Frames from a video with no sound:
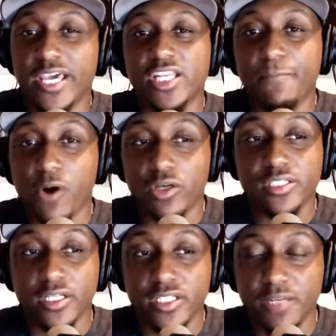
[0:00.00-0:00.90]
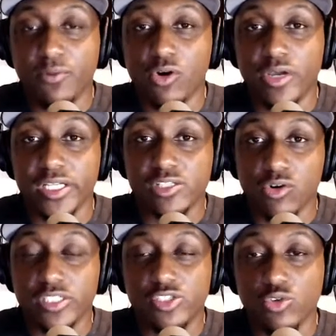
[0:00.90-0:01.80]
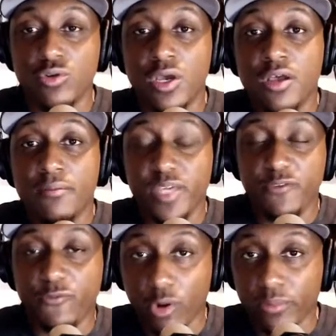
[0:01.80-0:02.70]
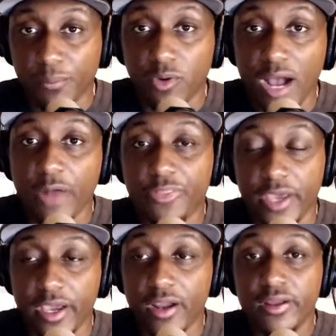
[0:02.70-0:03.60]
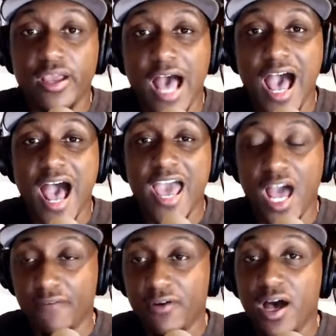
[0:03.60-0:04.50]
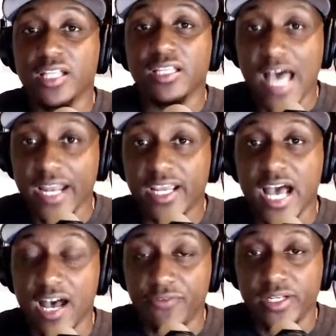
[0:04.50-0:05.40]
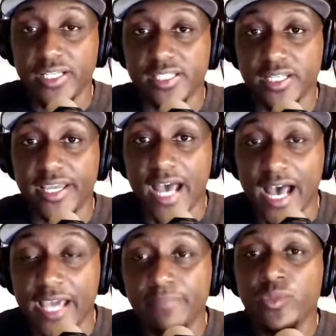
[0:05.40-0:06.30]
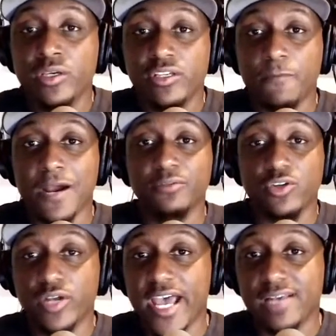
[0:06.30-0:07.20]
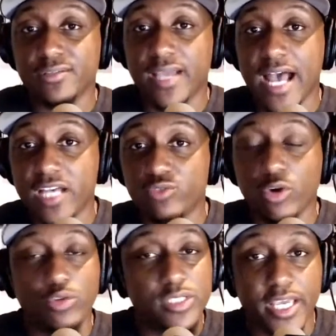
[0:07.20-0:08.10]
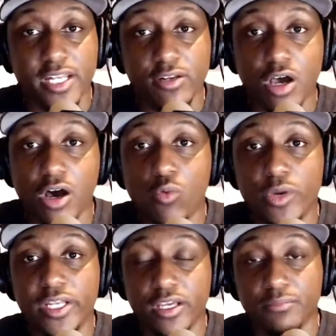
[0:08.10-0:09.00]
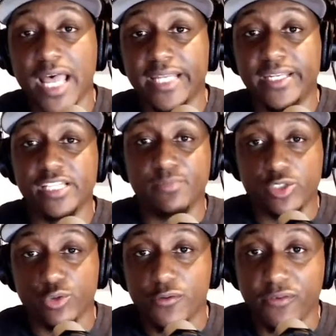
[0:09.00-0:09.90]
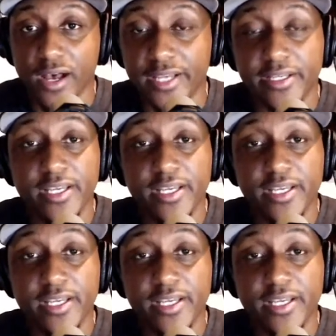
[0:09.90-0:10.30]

think that Paulson Adebo is going to be formidable out there. I have a lot of confidence in the guy. You're probably going to have some guys rotating with him, like Desmond Trufant.